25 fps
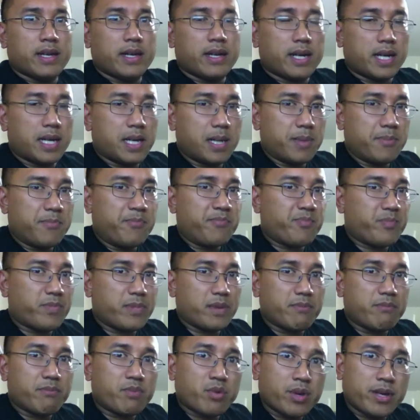um,
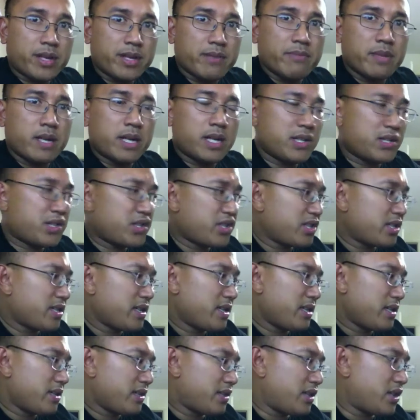pretty much
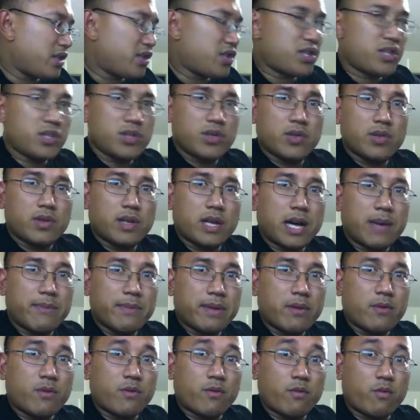this shoe got
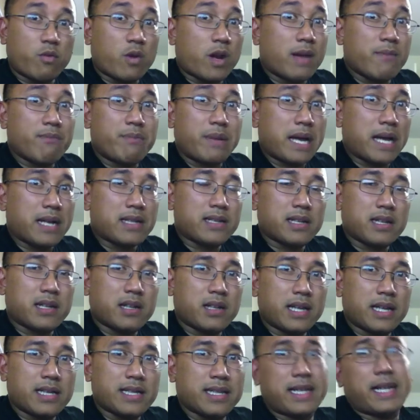me right back to
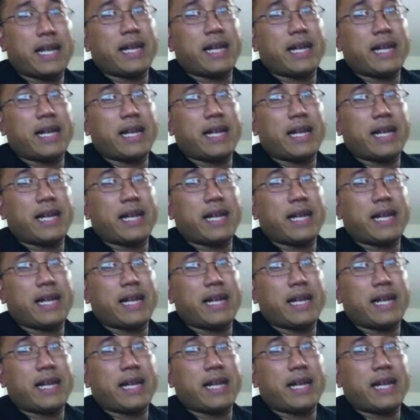collecting.